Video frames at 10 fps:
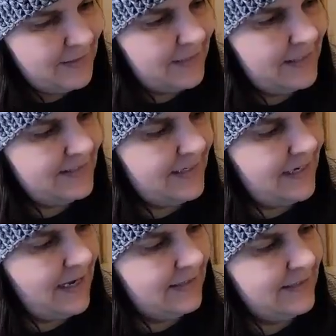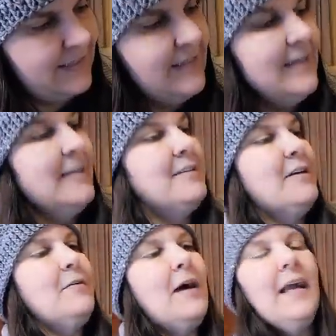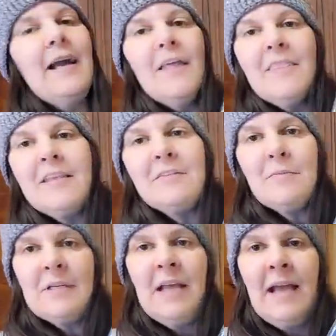of the kits I got. So I got this one.